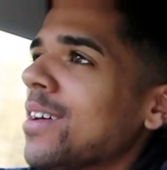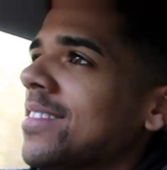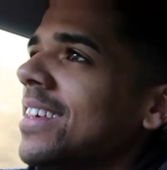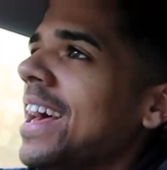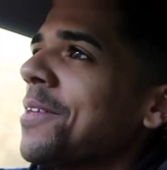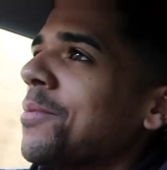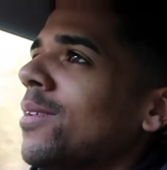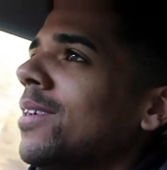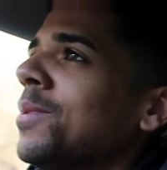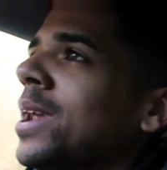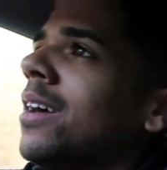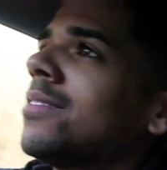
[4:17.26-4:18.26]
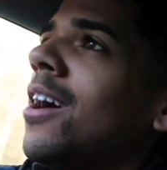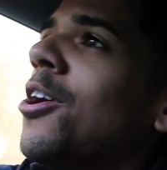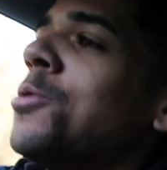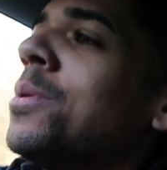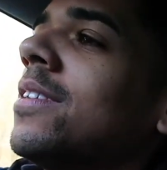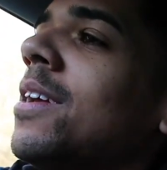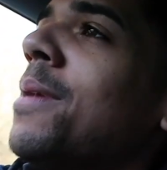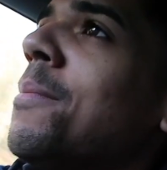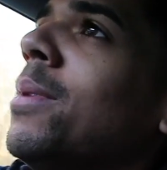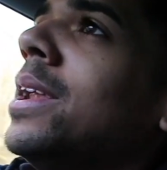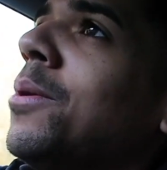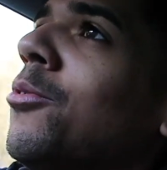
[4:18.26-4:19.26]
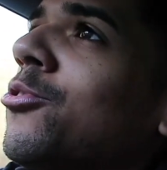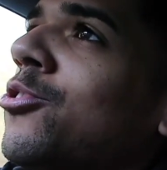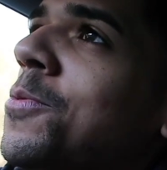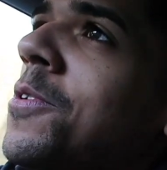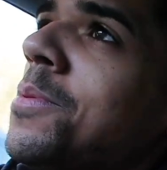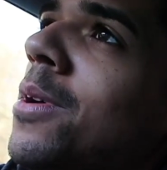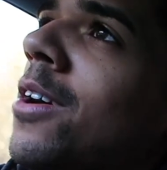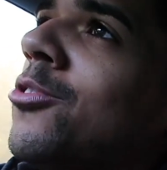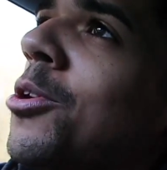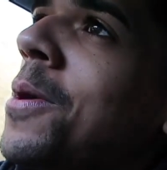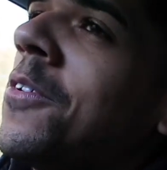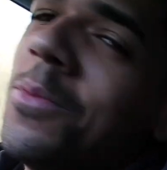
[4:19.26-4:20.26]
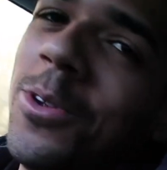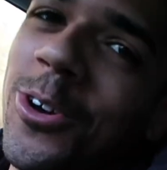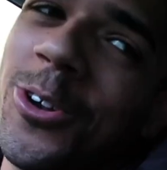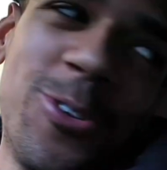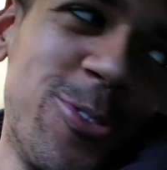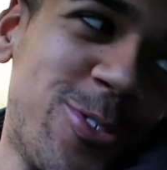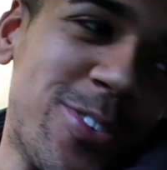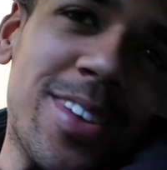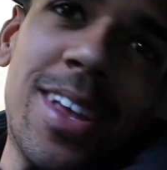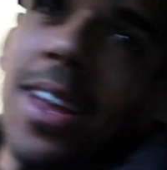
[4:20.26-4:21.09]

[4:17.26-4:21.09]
I said when I was at home, I said I bet Millie wants to stop, at, stop off at McDonald's.